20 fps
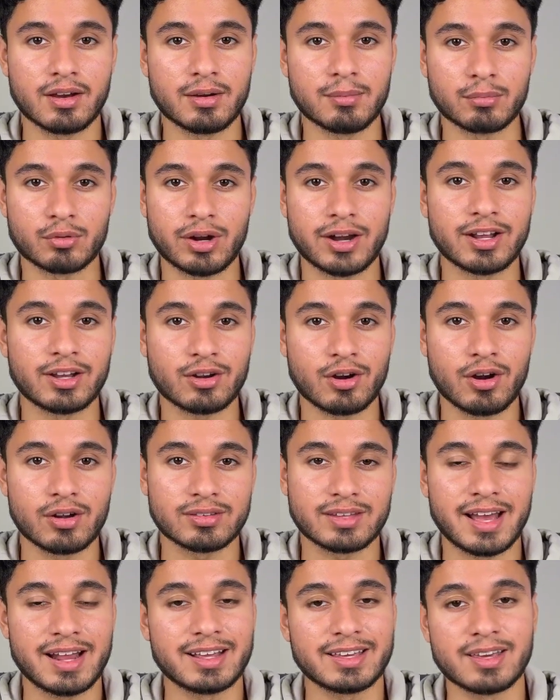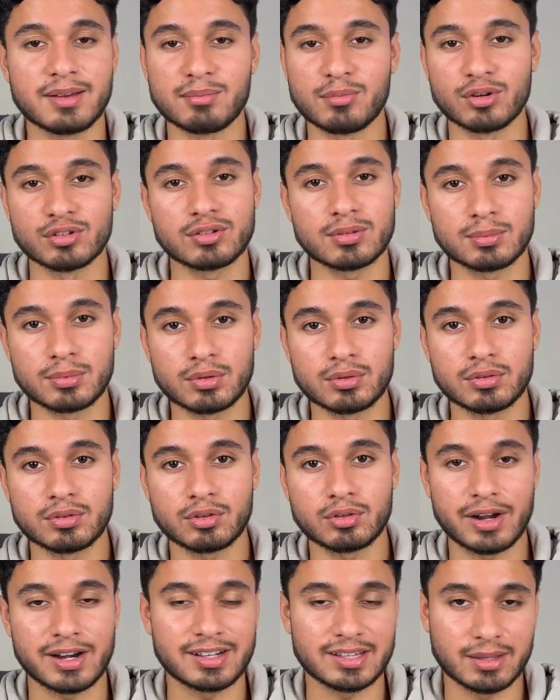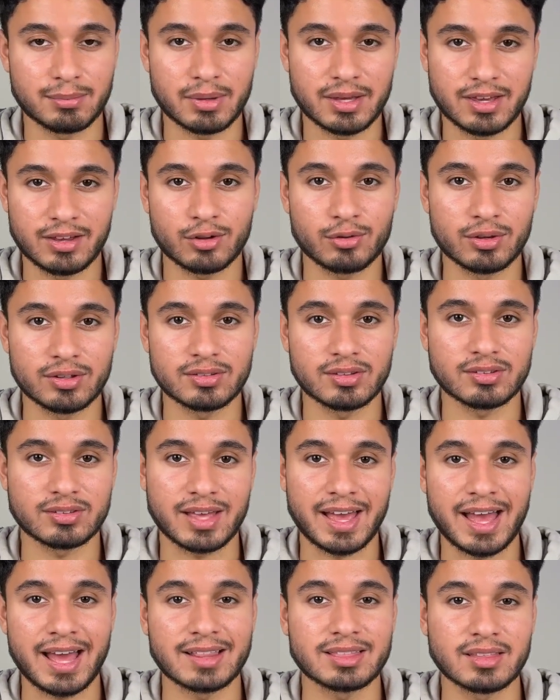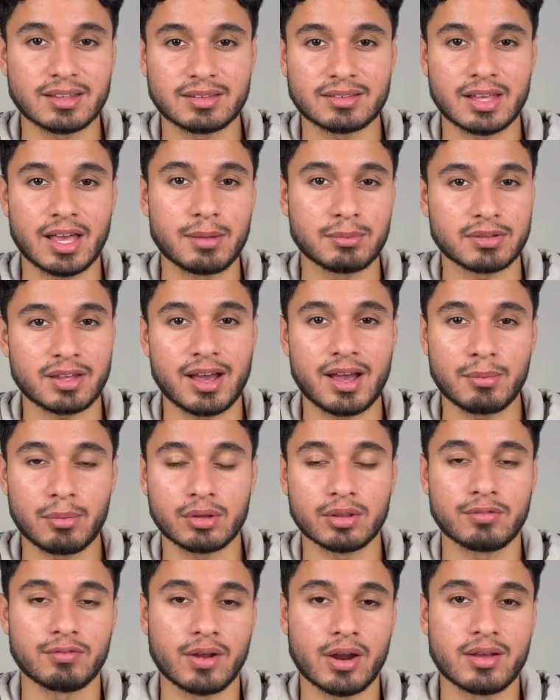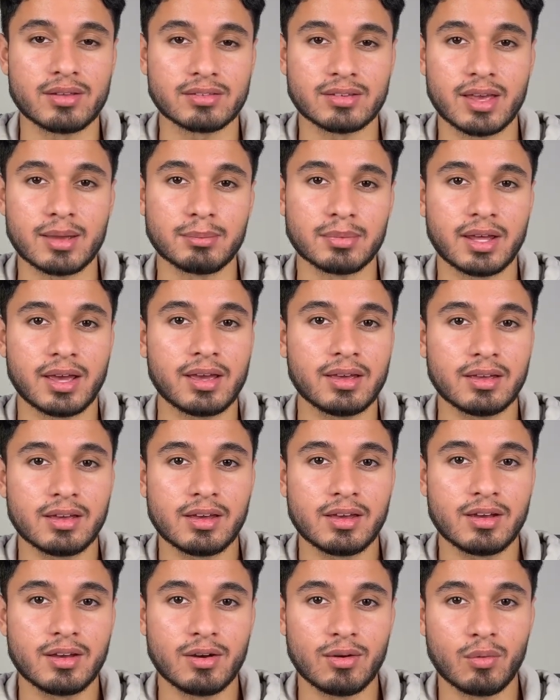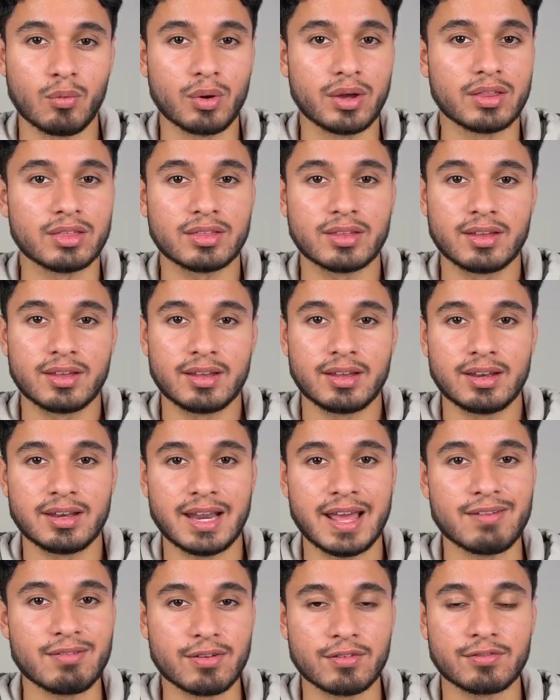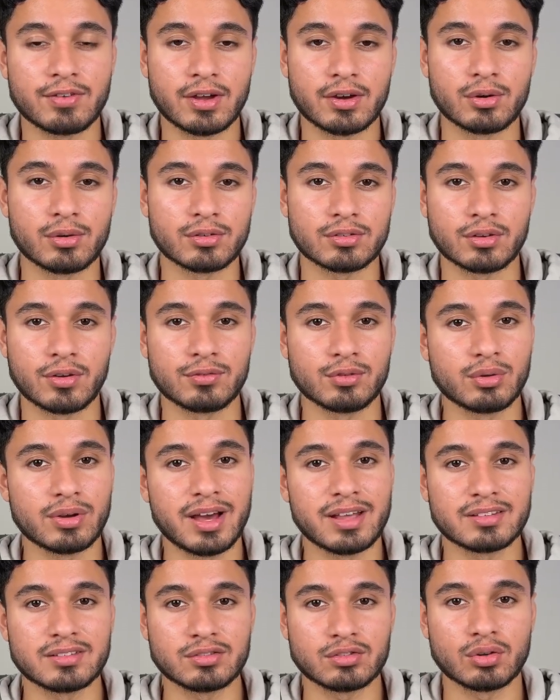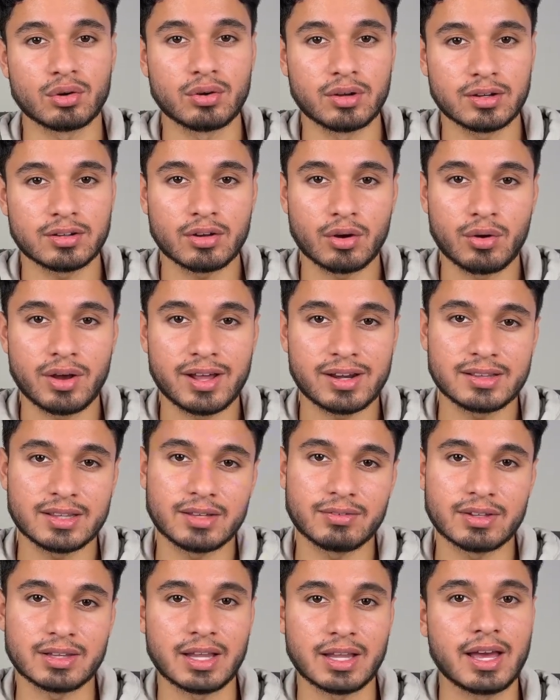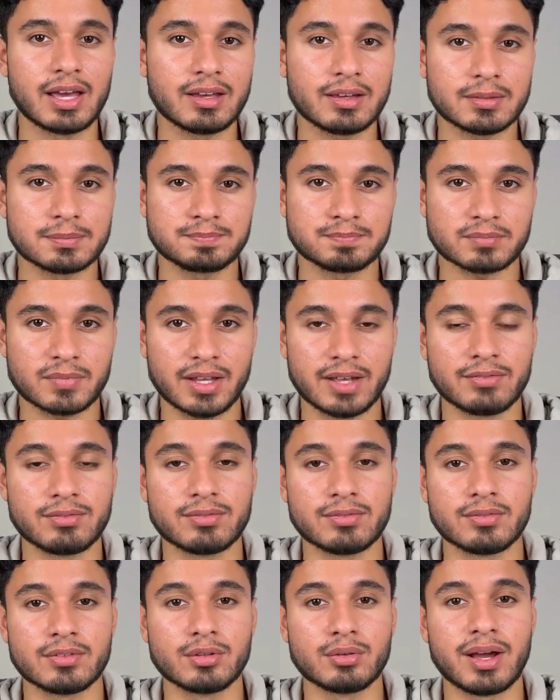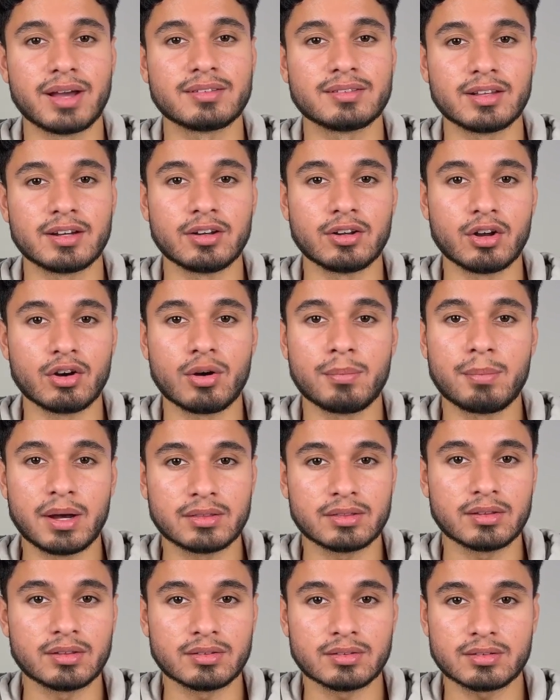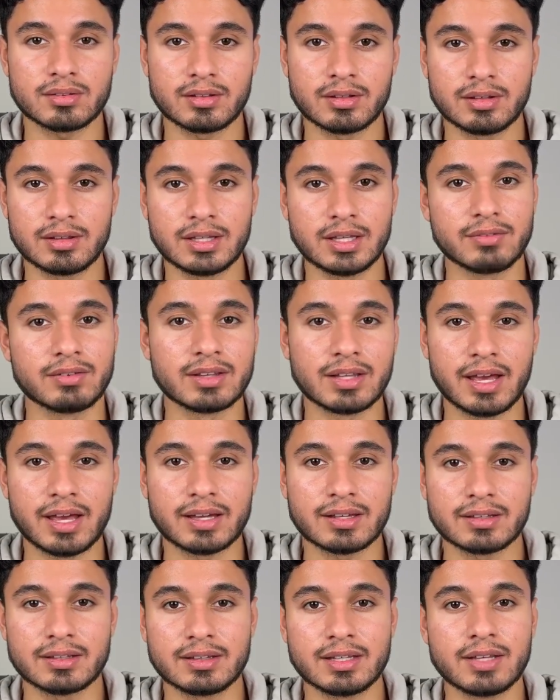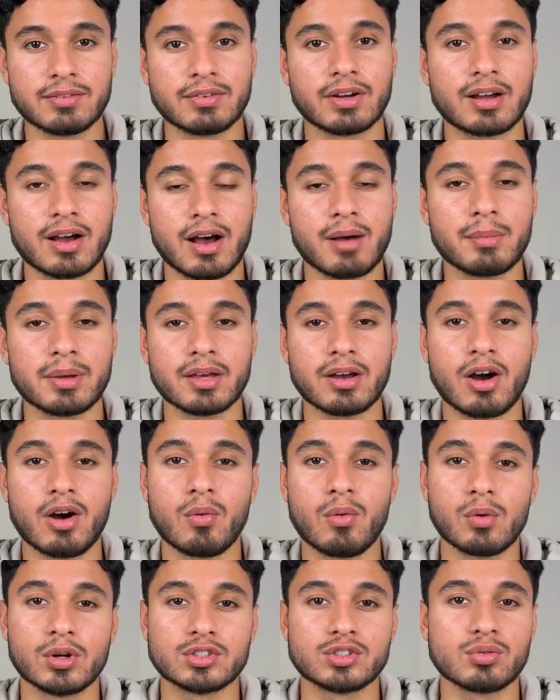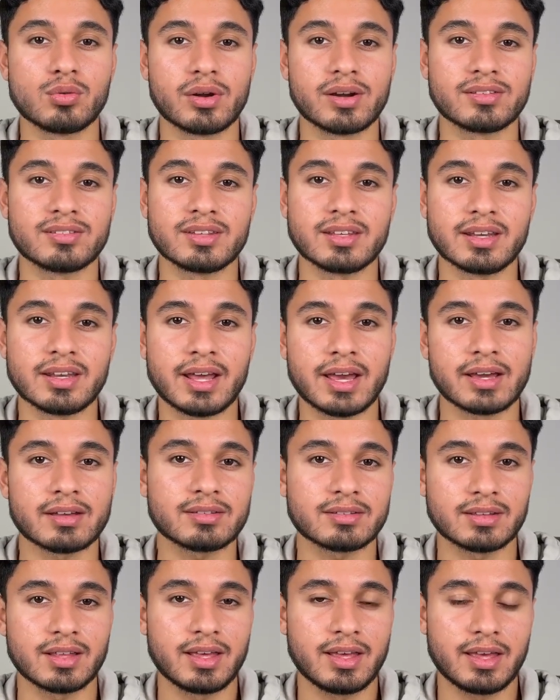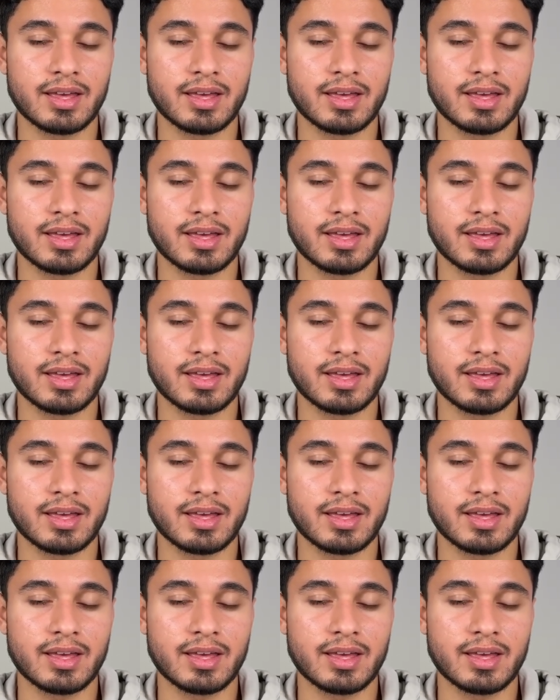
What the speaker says: Credit cards, how to get multiple credit limit increases at the same time on the very same day with Navy Federal. So if you guys enjoyed, go ahead and leave a like. If you guys didn't know about this, leave a like, leave a comment on what you want to see next.